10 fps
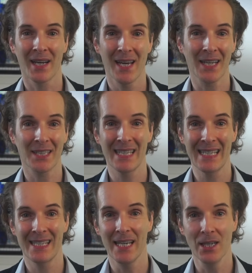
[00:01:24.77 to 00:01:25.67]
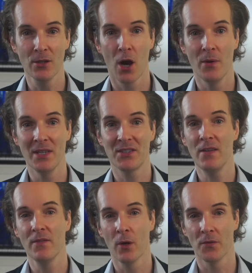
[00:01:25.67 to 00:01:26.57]
cut to zero is
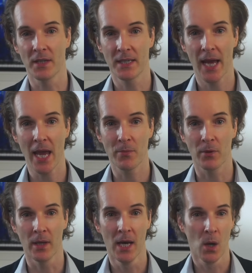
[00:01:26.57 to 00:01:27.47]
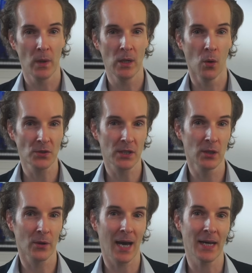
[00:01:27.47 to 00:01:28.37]
even on the table. We'll also
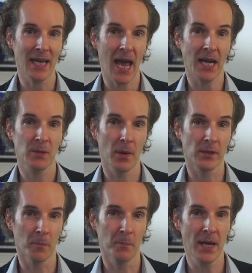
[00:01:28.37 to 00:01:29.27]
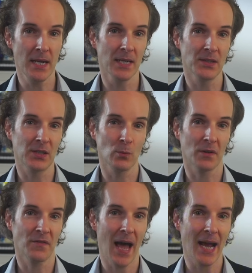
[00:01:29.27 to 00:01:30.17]
look at expert opinions and
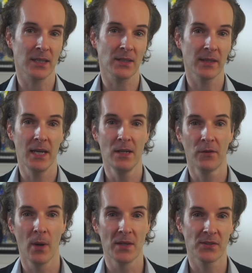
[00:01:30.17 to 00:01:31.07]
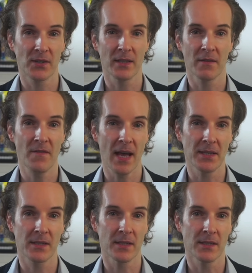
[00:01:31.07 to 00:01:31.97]
what factors are influencing the
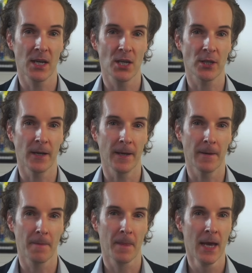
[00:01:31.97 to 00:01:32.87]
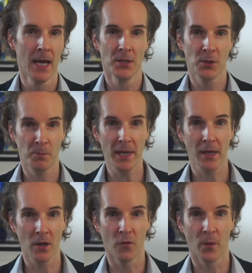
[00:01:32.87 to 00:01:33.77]
Fed's decision here.
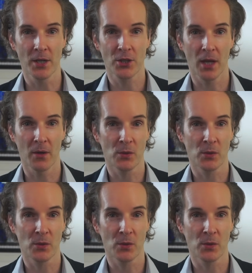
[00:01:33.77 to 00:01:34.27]
Speaking of which, there